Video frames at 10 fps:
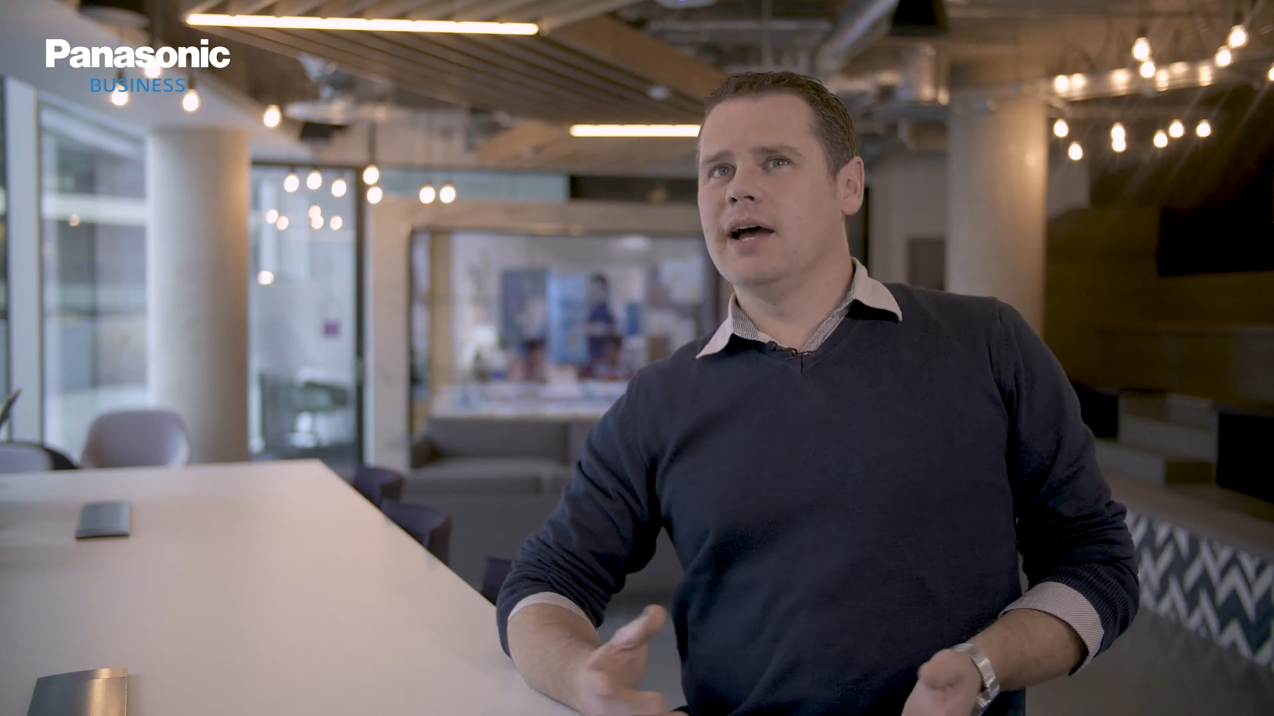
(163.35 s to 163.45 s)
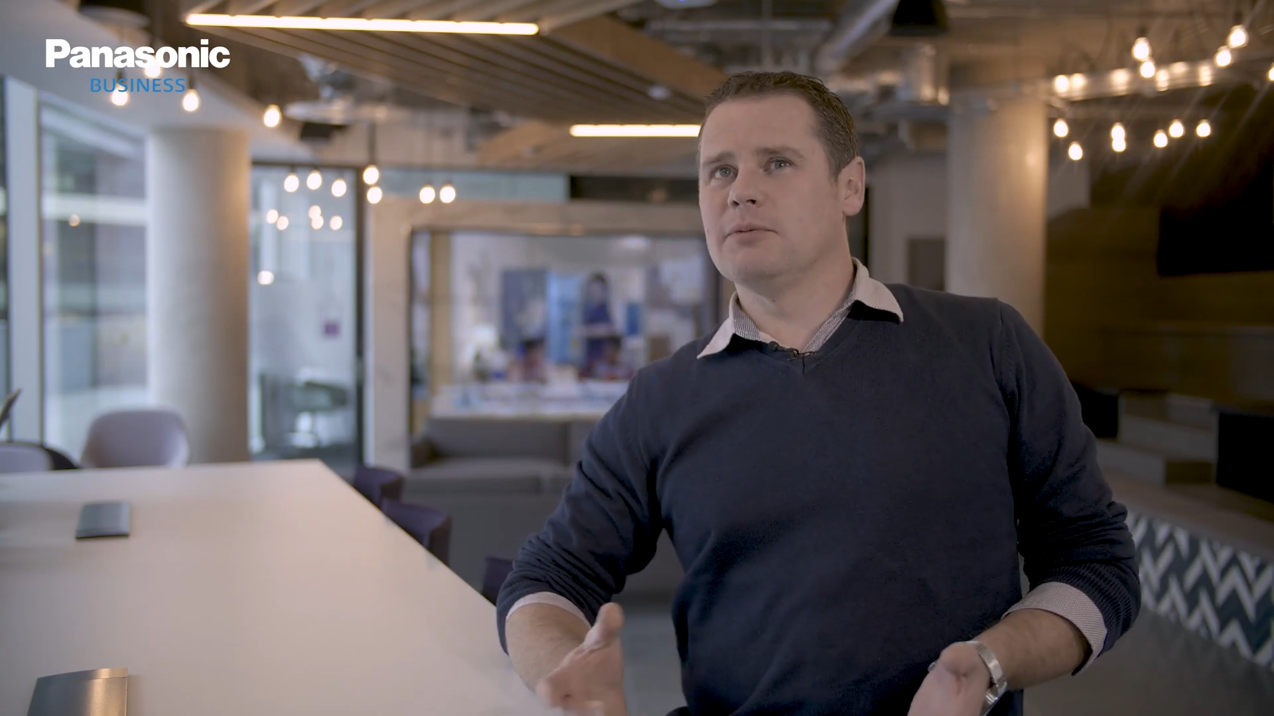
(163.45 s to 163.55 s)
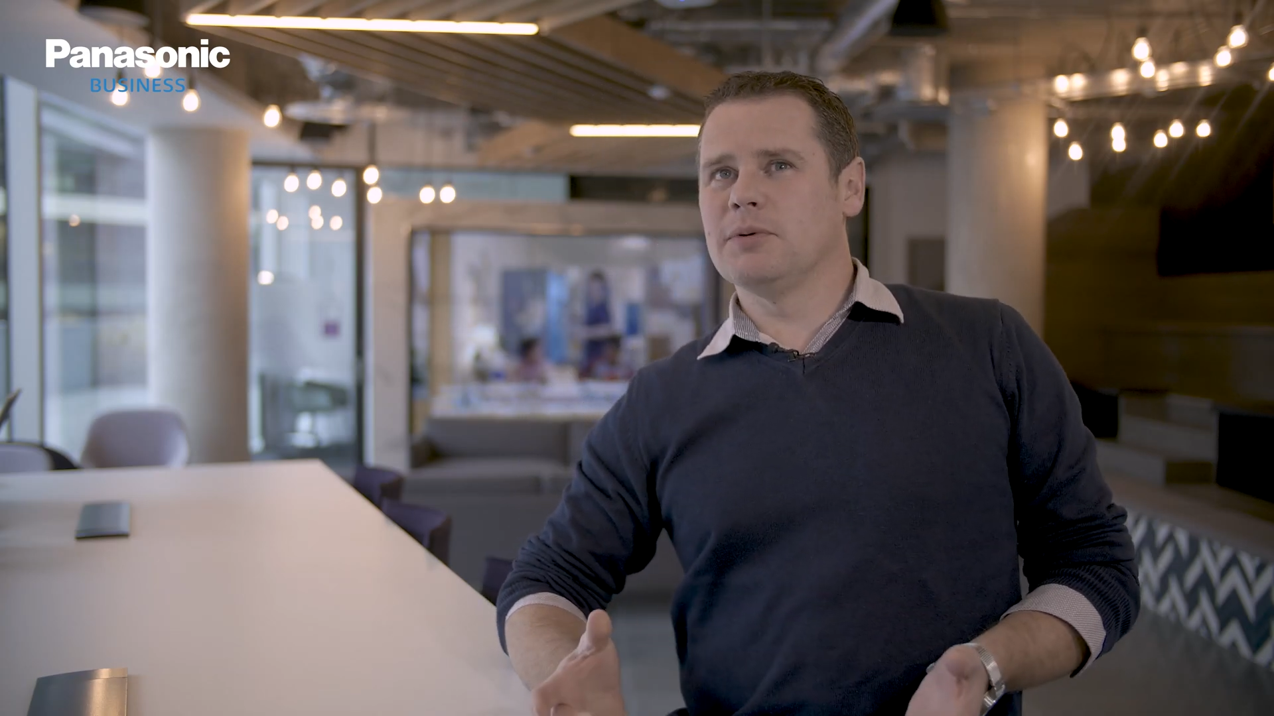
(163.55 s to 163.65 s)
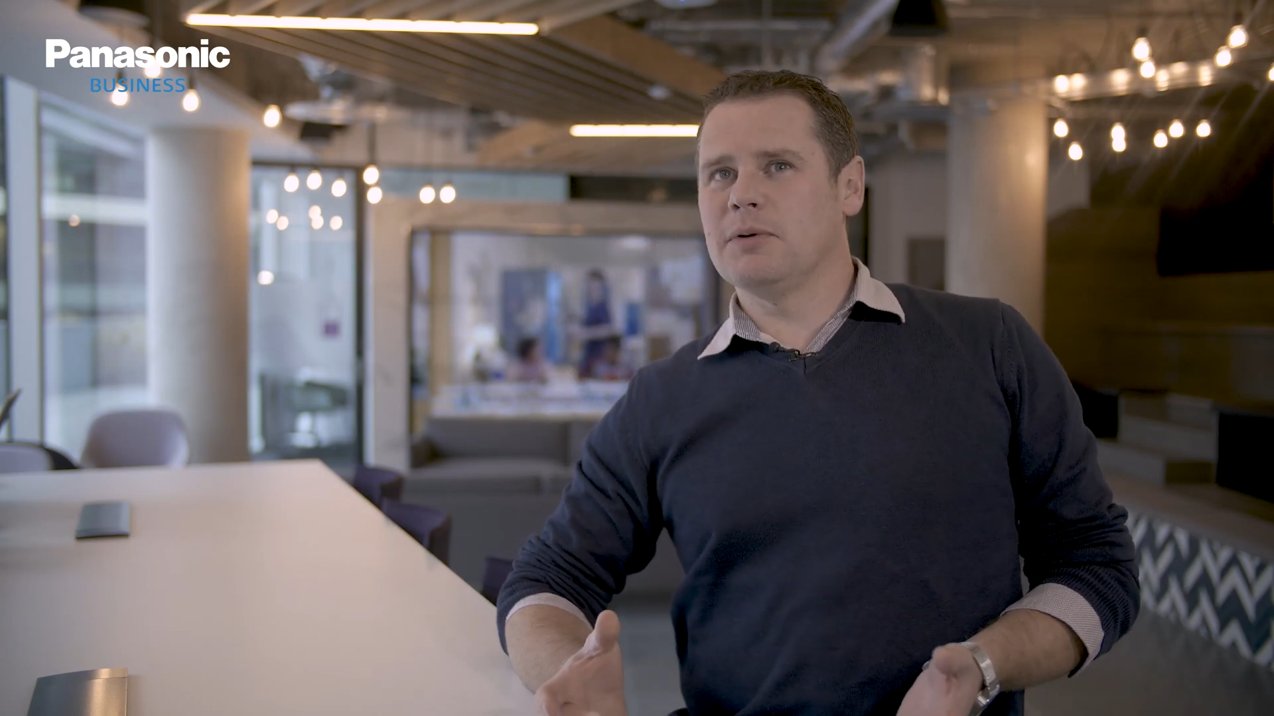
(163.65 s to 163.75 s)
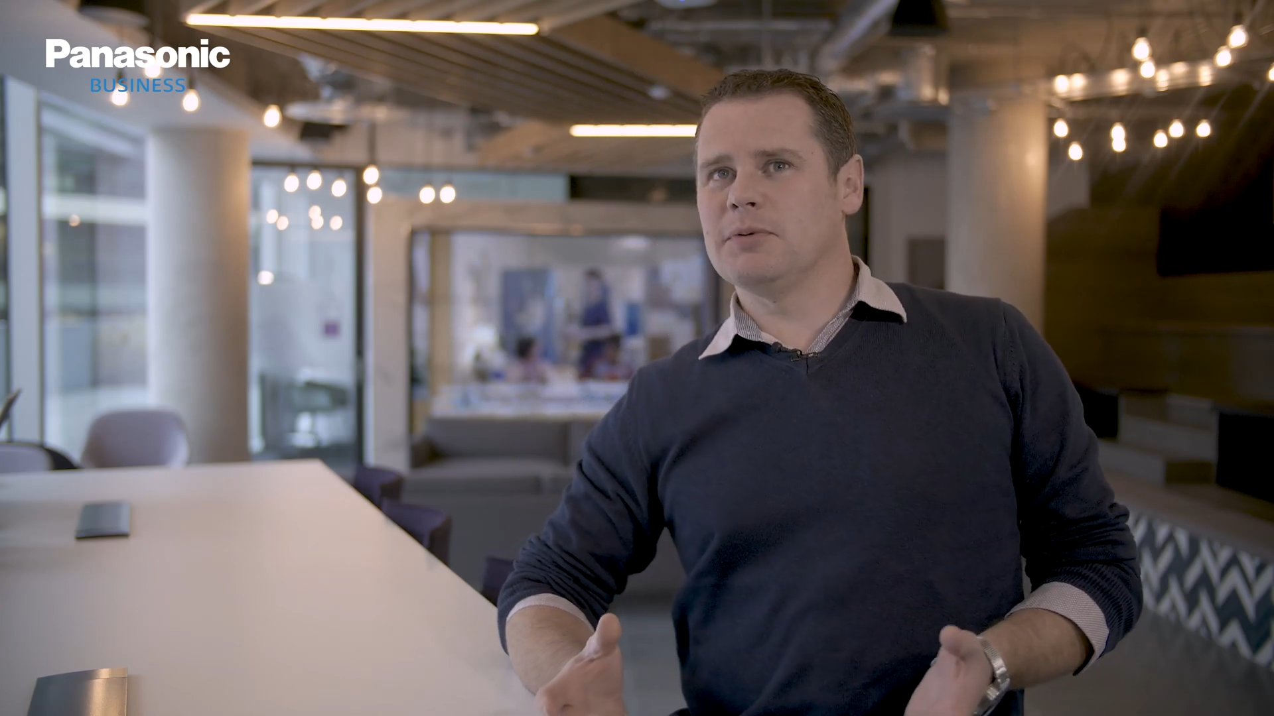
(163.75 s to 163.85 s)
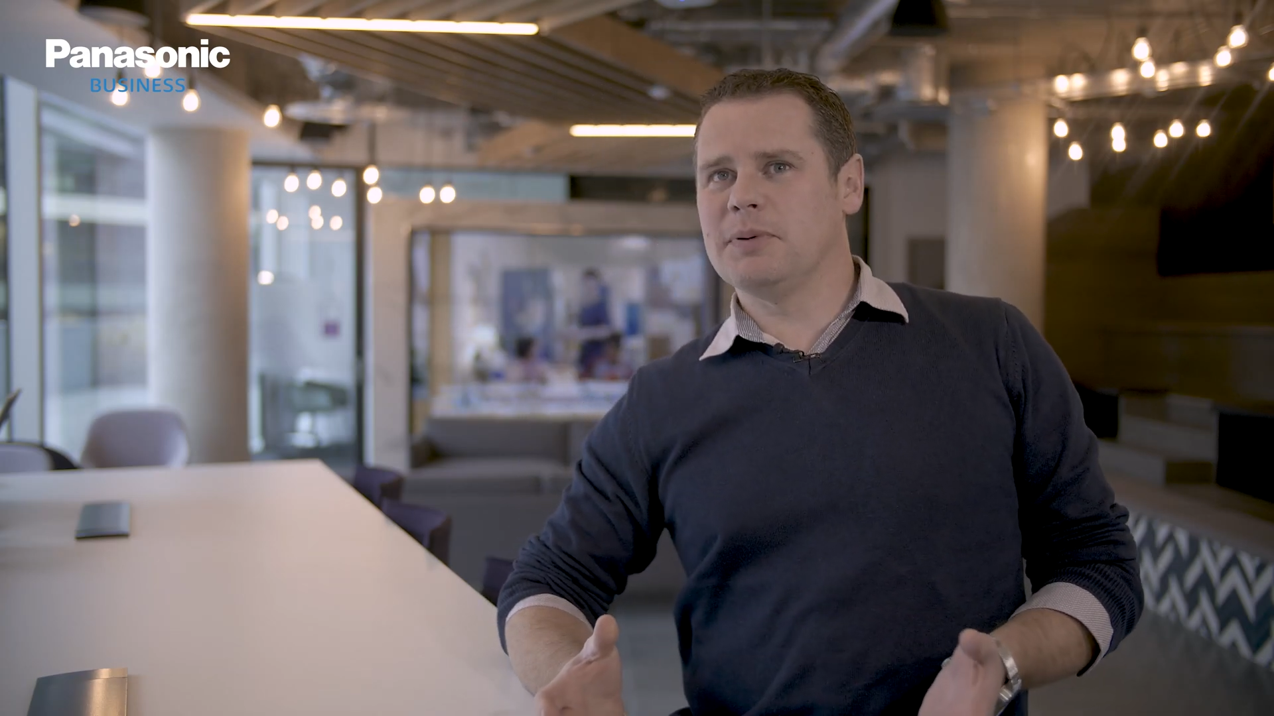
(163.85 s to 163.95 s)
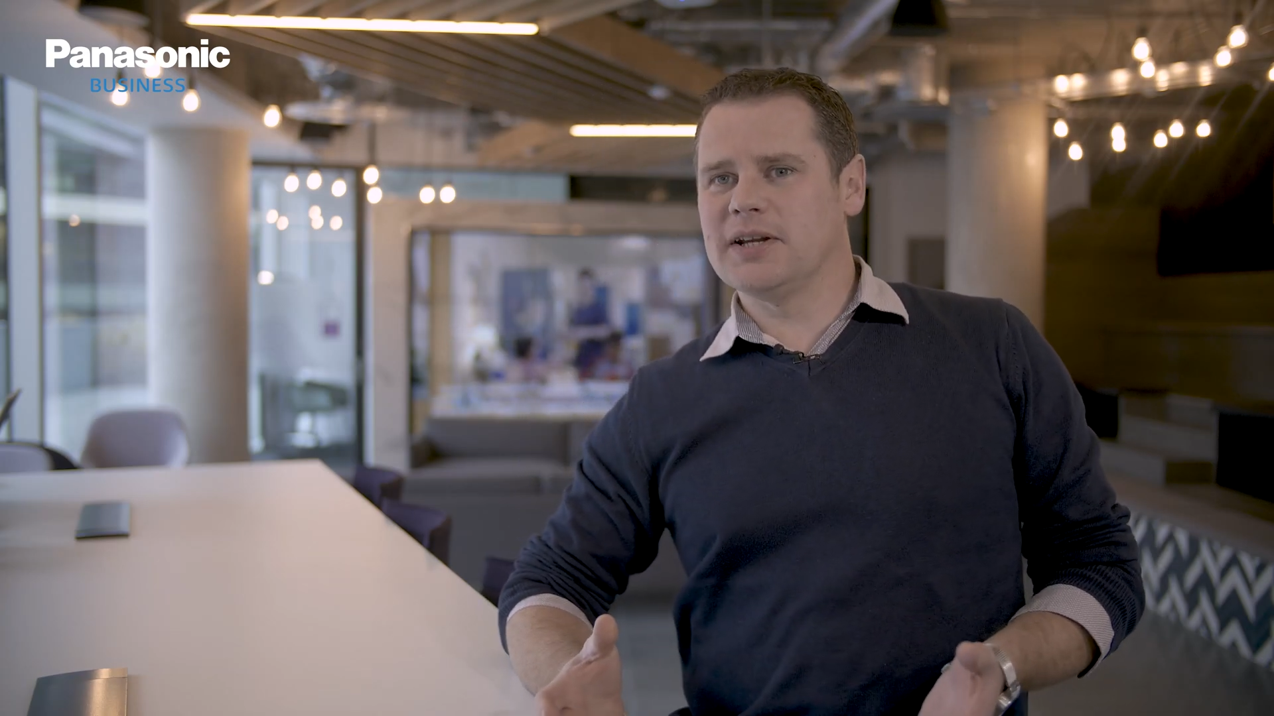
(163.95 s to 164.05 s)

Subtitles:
we went with